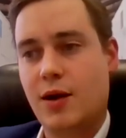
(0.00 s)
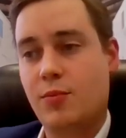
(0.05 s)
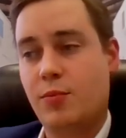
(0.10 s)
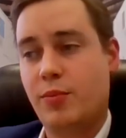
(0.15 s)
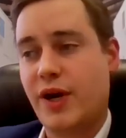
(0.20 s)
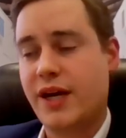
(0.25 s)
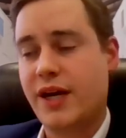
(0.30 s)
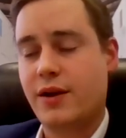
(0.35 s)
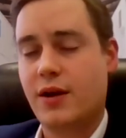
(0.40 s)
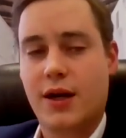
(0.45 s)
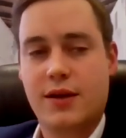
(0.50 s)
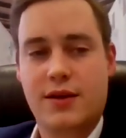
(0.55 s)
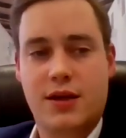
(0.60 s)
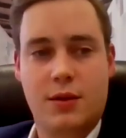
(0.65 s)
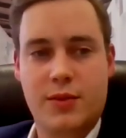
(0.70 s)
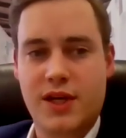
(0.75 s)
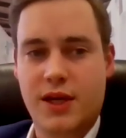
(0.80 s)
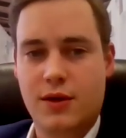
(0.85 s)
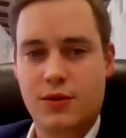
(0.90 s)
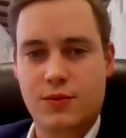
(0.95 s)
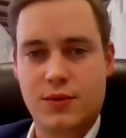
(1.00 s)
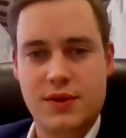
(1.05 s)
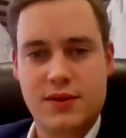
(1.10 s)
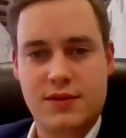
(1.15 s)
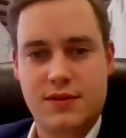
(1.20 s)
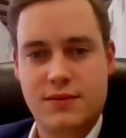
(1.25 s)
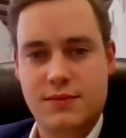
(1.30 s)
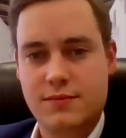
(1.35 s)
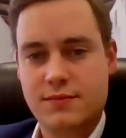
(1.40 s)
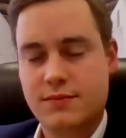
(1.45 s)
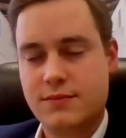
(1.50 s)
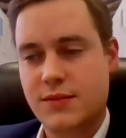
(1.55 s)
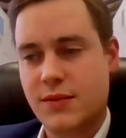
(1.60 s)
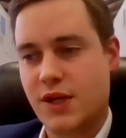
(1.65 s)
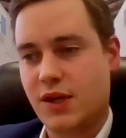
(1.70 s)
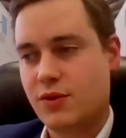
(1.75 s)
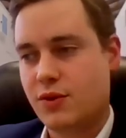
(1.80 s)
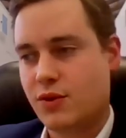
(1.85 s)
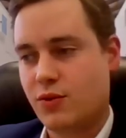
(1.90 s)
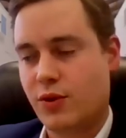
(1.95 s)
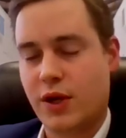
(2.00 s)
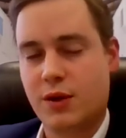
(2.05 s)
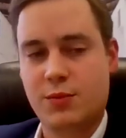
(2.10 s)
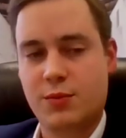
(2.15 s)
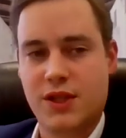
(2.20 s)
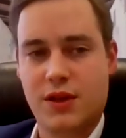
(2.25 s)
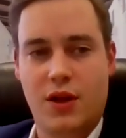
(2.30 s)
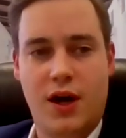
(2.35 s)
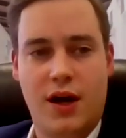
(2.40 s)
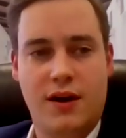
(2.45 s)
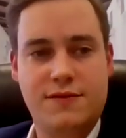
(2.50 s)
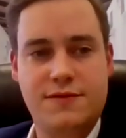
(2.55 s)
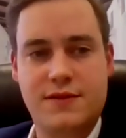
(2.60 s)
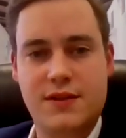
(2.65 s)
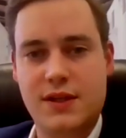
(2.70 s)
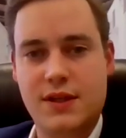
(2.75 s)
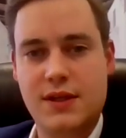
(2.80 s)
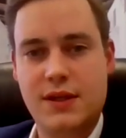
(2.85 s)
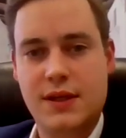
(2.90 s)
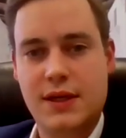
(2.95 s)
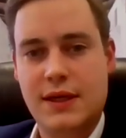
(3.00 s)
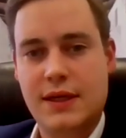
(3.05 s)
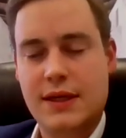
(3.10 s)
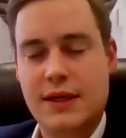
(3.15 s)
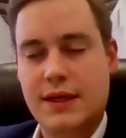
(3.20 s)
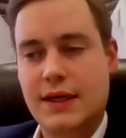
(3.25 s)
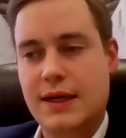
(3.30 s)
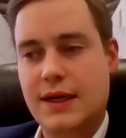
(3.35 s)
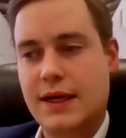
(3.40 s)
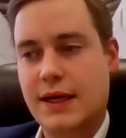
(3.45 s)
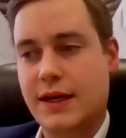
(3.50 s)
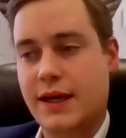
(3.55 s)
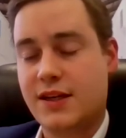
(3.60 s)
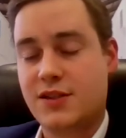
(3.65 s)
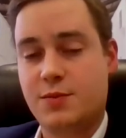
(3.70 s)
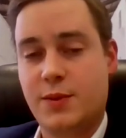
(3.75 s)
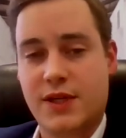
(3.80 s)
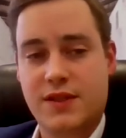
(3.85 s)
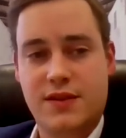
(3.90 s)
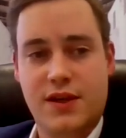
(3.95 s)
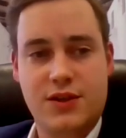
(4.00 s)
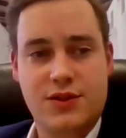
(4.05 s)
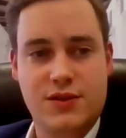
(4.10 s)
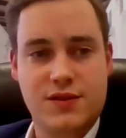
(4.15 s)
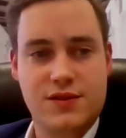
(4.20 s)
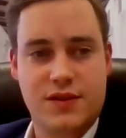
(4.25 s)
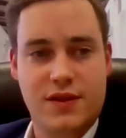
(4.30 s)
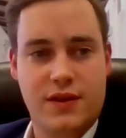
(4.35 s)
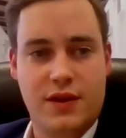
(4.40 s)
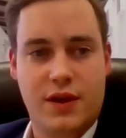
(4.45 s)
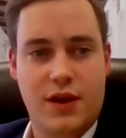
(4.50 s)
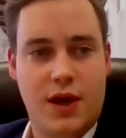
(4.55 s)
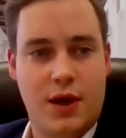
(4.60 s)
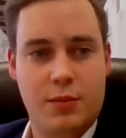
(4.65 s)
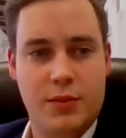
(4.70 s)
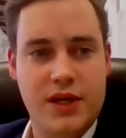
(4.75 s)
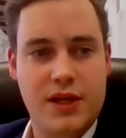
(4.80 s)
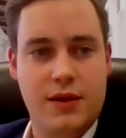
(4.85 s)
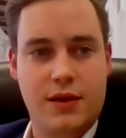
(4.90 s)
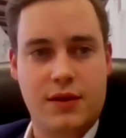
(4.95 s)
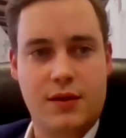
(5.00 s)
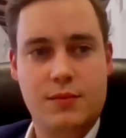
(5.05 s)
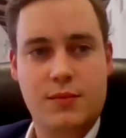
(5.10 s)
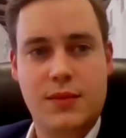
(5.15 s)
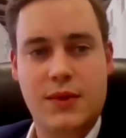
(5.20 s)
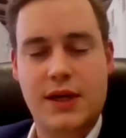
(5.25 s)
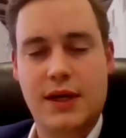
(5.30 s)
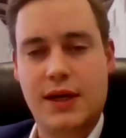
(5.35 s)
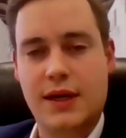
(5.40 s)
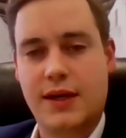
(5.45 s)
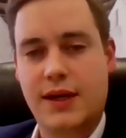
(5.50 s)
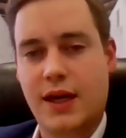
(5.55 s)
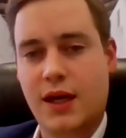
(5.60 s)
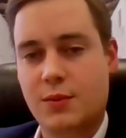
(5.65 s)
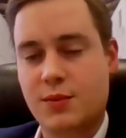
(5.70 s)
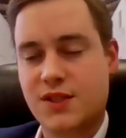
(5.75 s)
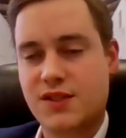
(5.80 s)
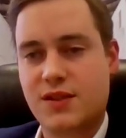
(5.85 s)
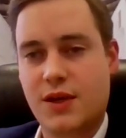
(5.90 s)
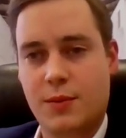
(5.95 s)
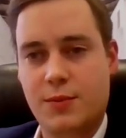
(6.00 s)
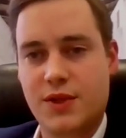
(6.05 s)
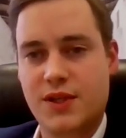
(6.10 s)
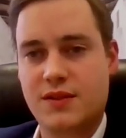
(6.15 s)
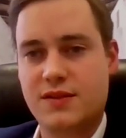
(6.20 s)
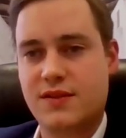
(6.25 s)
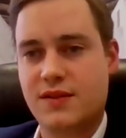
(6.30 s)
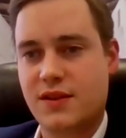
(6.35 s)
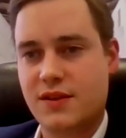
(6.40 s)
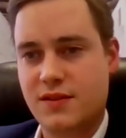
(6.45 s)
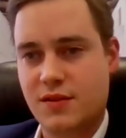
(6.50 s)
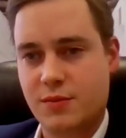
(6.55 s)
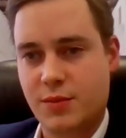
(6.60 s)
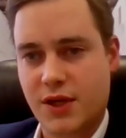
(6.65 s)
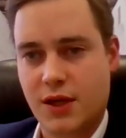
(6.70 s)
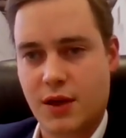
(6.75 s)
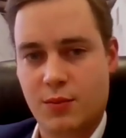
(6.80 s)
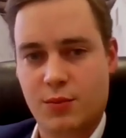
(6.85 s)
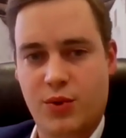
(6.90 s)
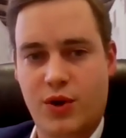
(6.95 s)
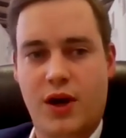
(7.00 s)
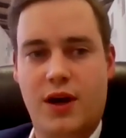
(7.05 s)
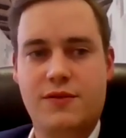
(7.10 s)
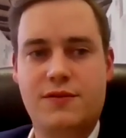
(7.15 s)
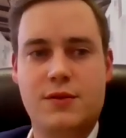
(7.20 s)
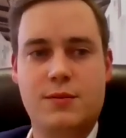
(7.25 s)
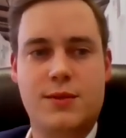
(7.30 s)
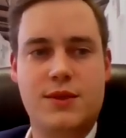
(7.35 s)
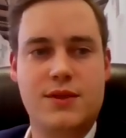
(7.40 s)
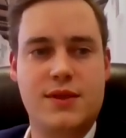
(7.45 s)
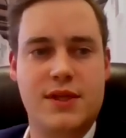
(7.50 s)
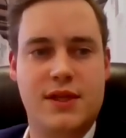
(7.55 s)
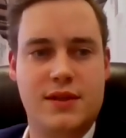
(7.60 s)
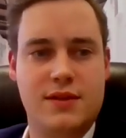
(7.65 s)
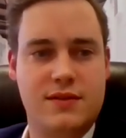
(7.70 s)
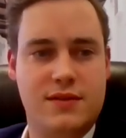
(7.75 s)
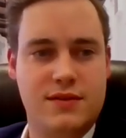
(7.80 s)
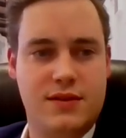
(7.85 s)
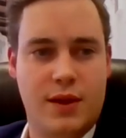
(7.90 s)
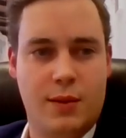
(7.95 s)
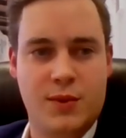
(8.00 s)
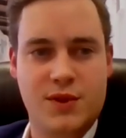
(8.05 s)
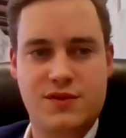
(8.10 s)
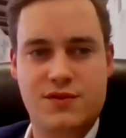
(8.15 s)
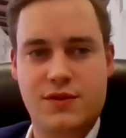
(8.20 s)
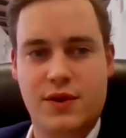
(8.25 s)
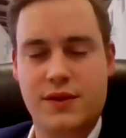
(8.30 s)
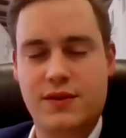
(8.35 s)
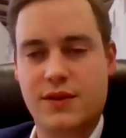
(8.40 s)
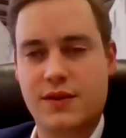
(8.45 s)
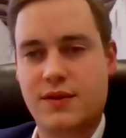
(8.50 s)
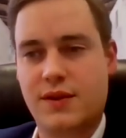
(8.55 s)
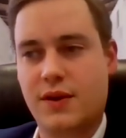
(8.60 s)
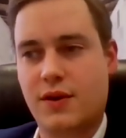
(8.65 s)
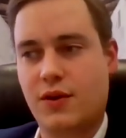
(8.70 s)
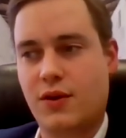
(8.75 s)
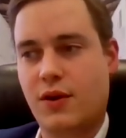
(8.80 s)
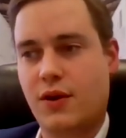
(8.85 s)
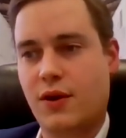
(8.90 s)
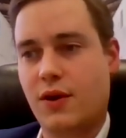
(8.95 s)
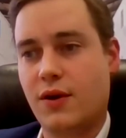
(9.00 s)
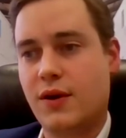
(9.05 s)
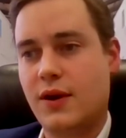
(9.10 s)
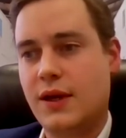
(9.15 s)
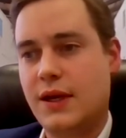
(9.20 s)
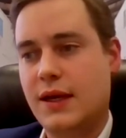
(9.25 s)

by not coming out with incredibly lofty expectations and then not meeting. Cannabis companies need to become profitable. They need to demonstrate that there are